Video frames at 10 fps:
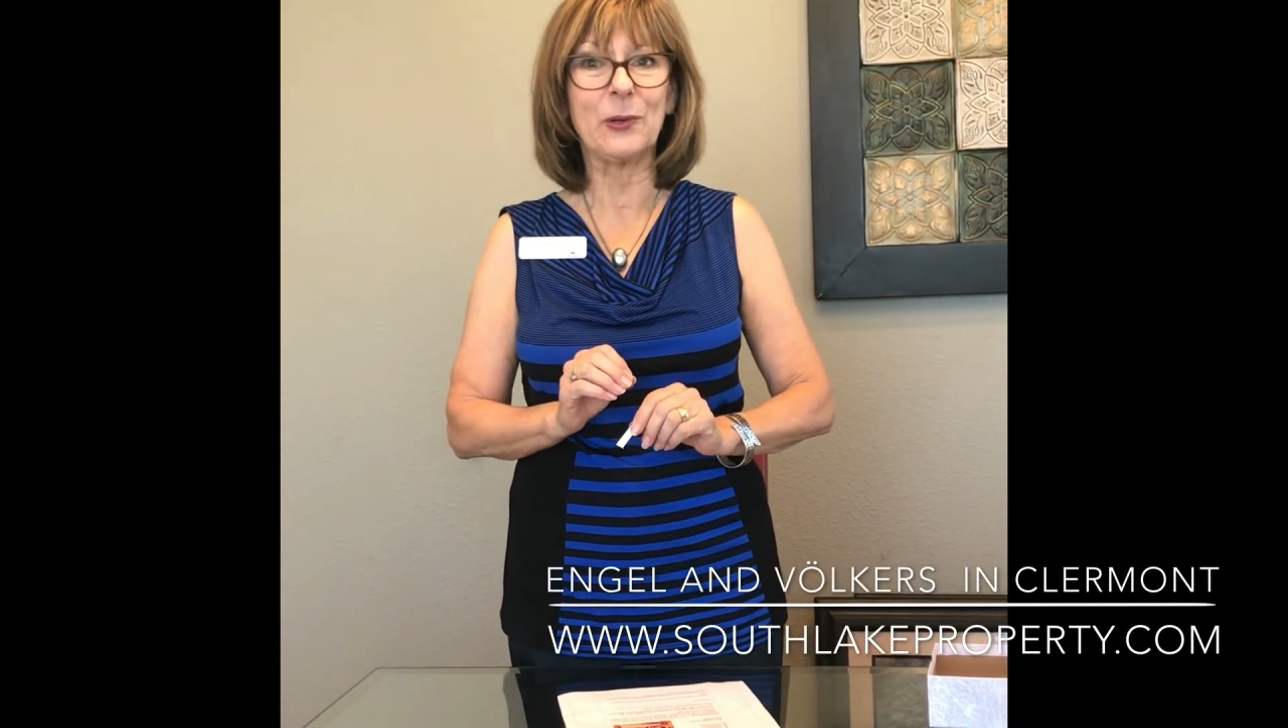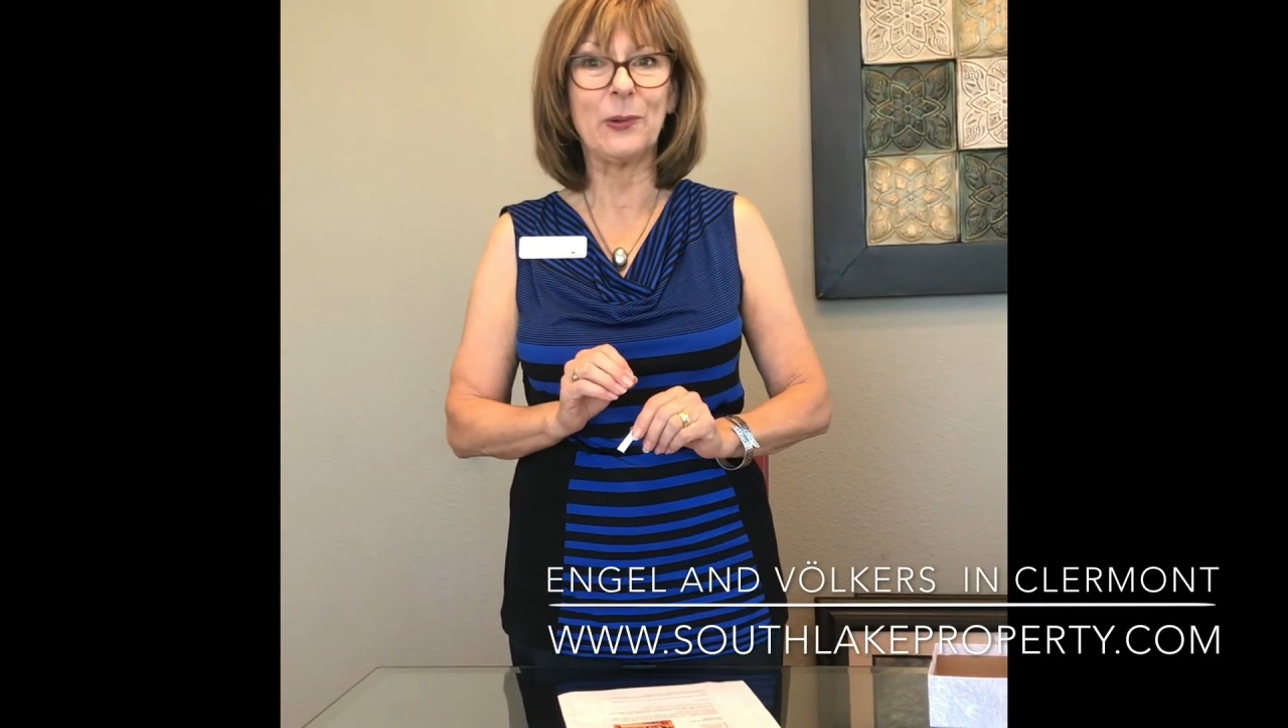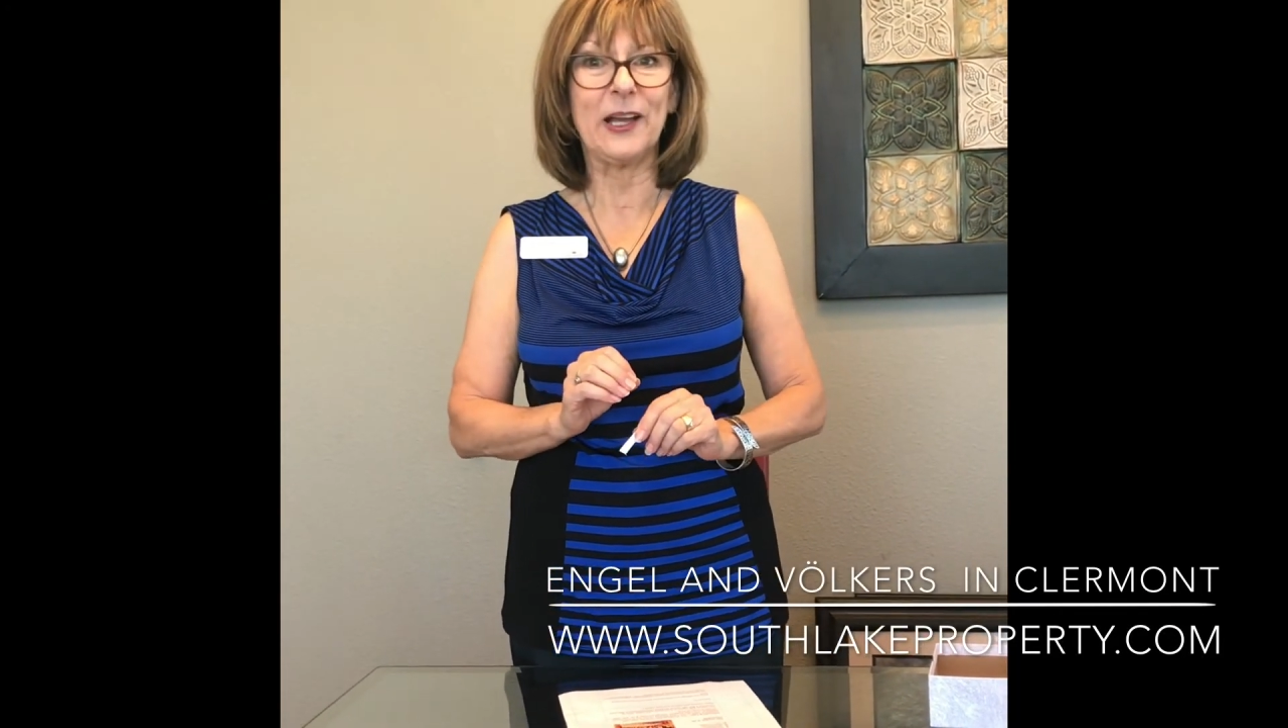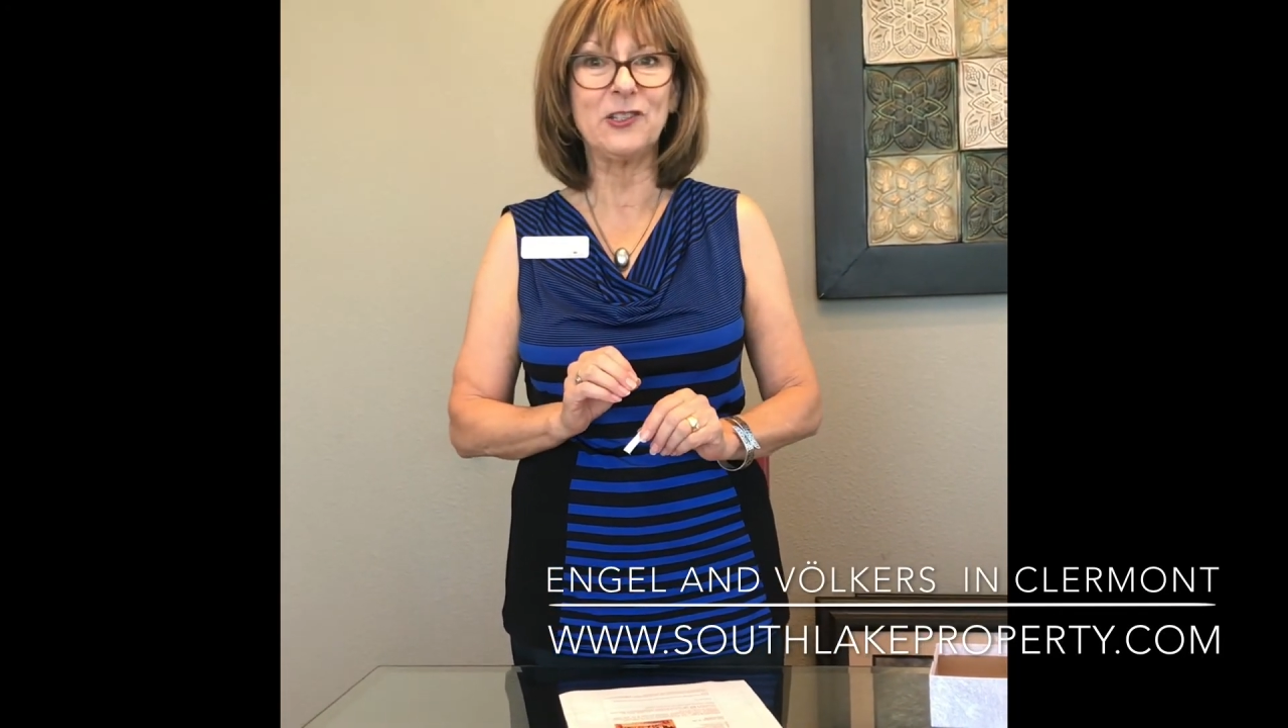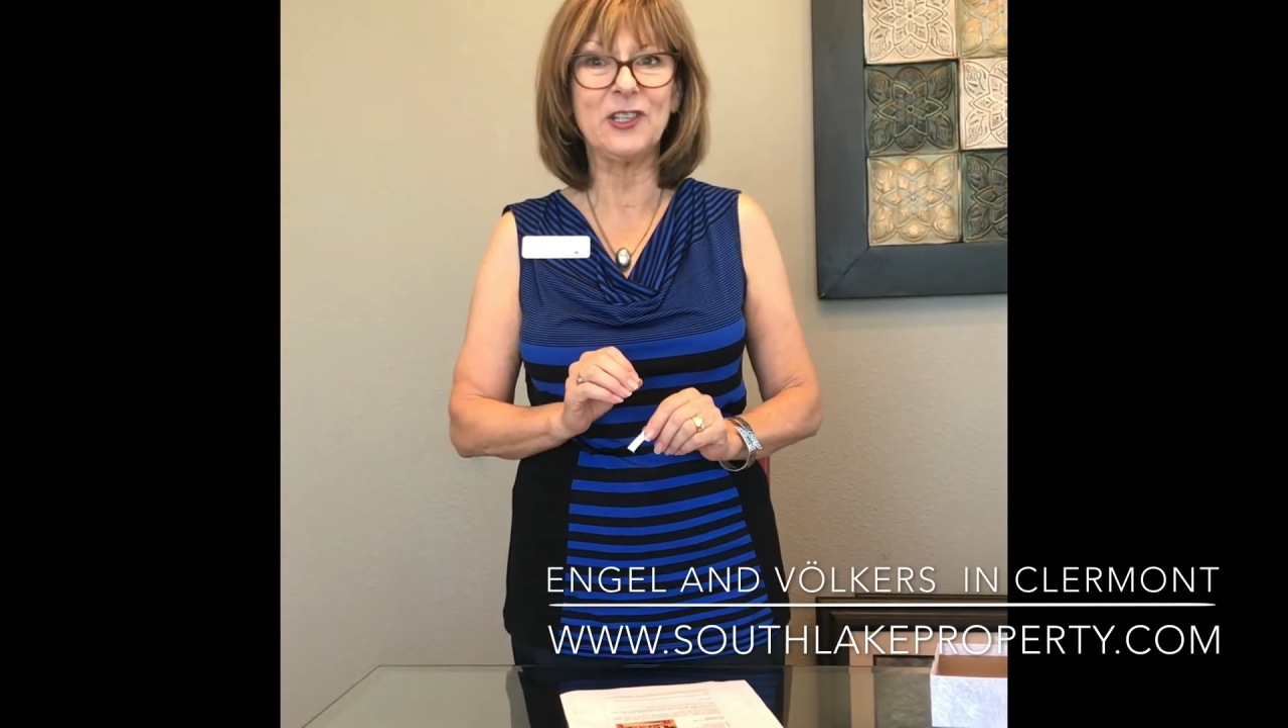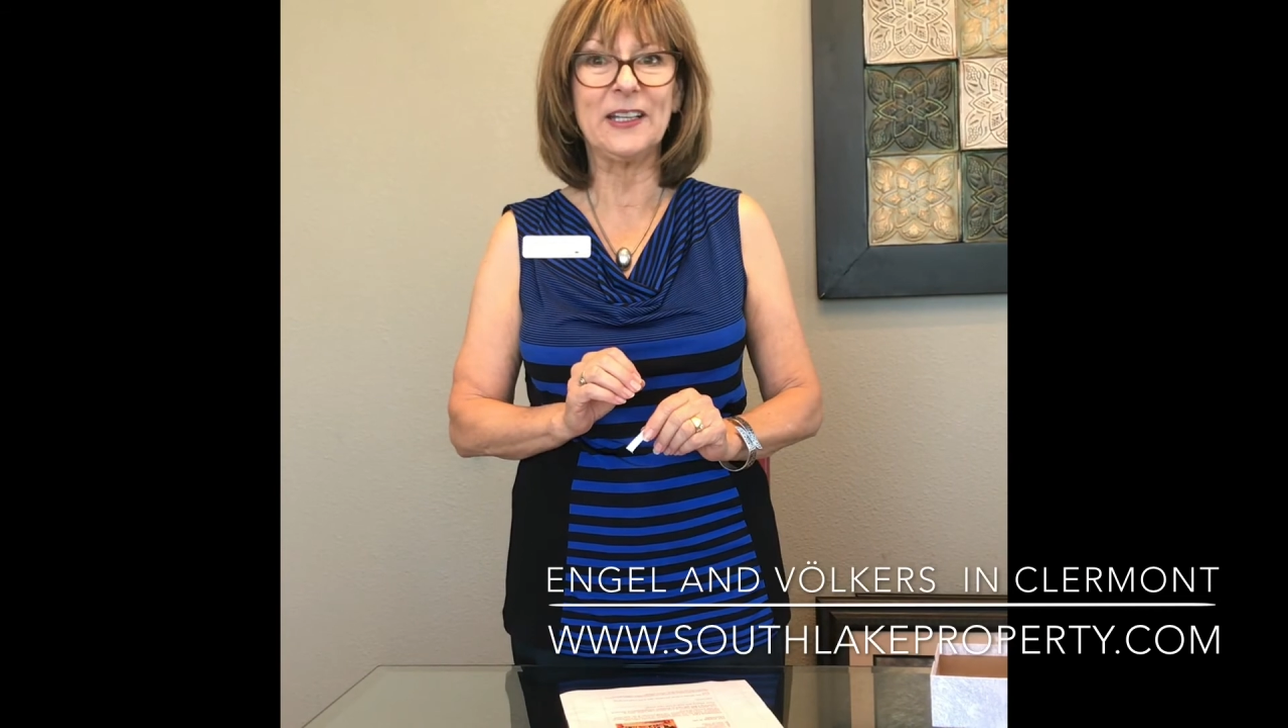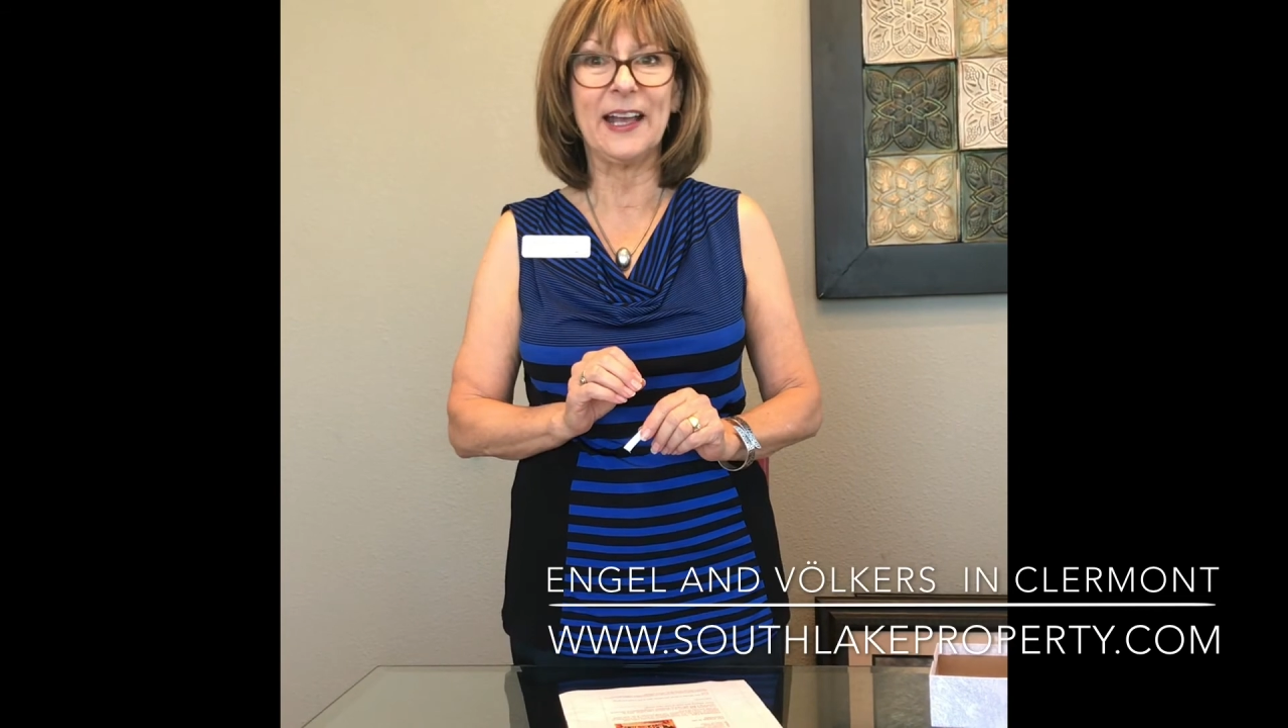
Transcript: question